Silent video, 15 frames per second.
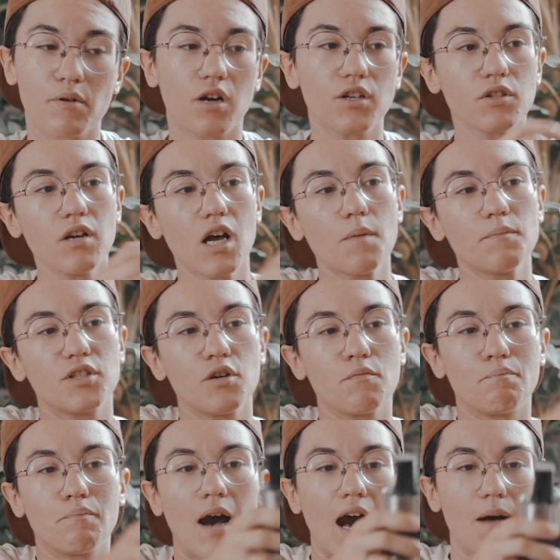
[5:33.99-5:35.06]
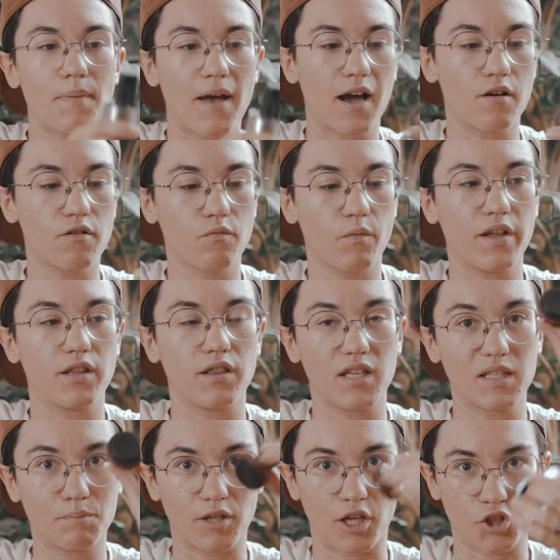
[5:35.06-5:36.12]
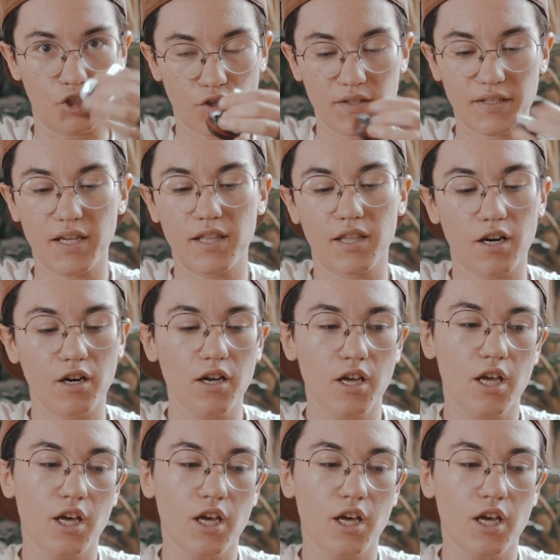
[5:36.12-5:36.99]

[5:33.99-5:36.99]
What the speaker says: but also helps you pop out when this plunger is in there.